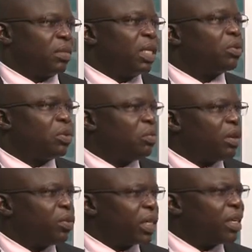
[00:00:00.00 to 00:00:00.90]
it could be
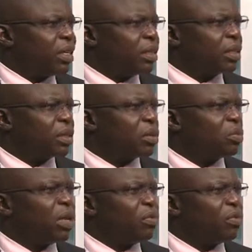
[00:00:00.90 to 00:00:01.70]
a wetland, it could be a